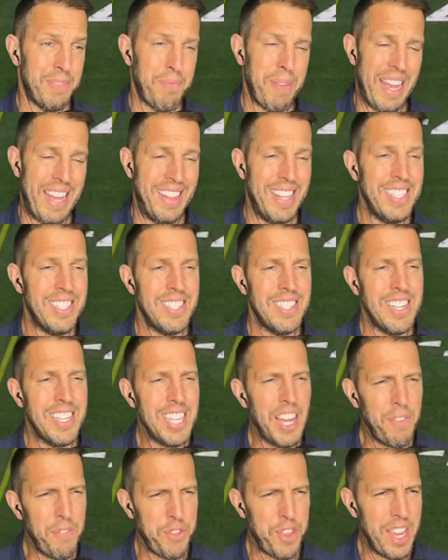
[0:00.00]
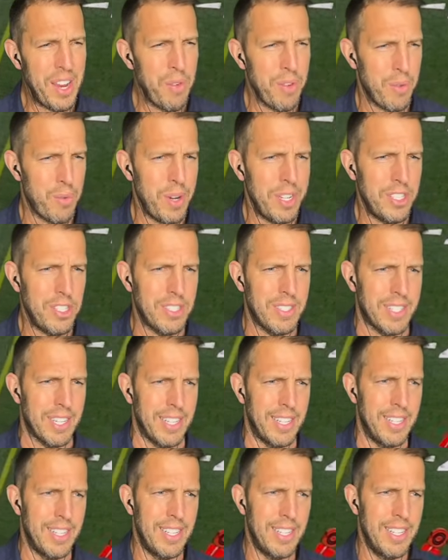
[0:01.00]
Man, this is a tough thing with
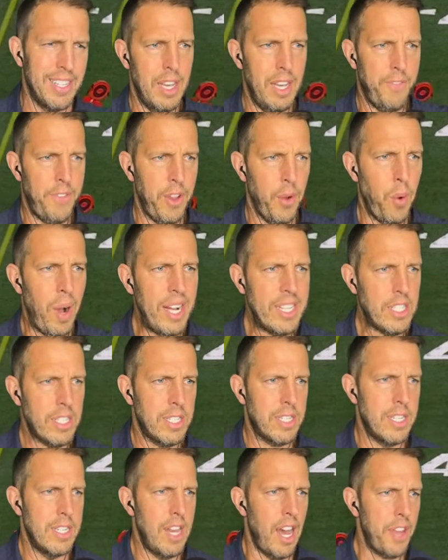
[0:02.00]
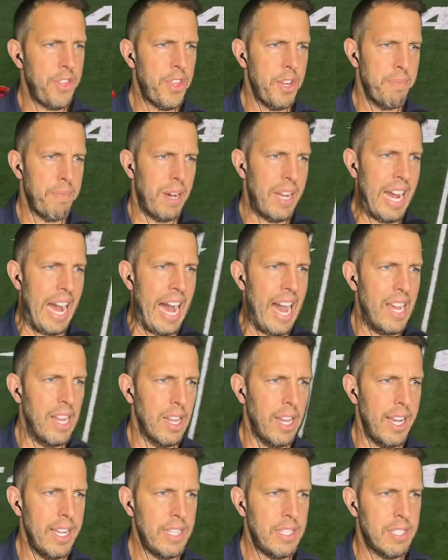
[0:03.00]
Richardson. If you watch nothing but
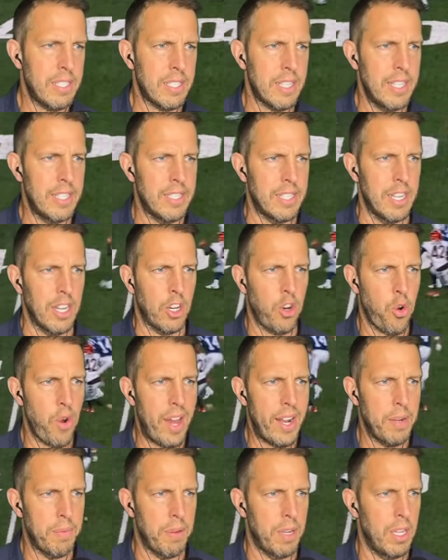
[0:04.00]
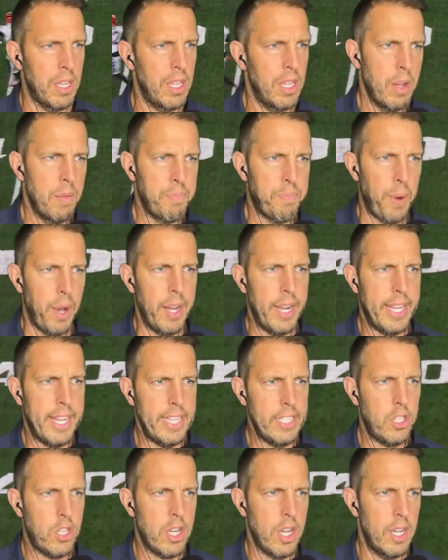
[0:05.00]
highlights, it's incredible. But
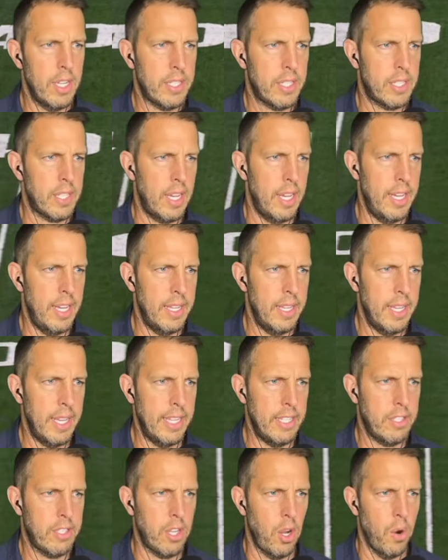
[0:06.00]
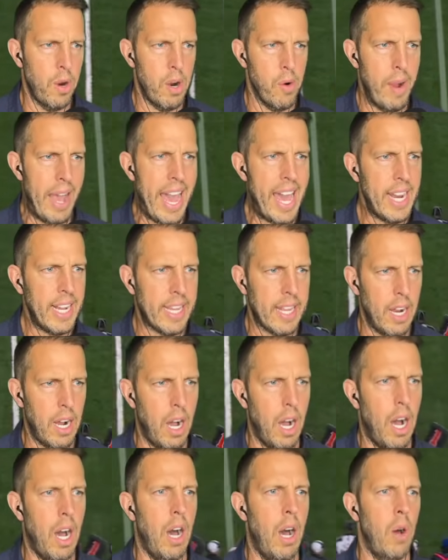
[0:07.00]
he's just, he's so erratic.
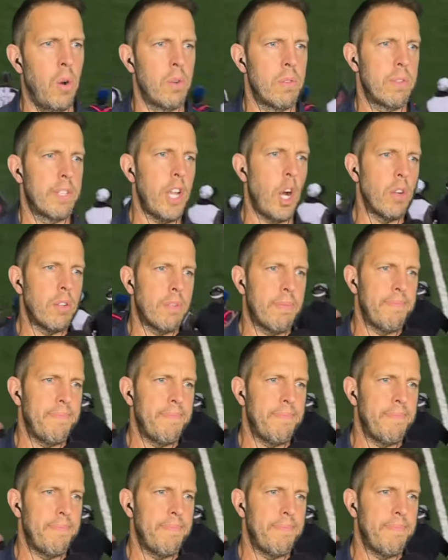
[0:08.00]
Oh, don't.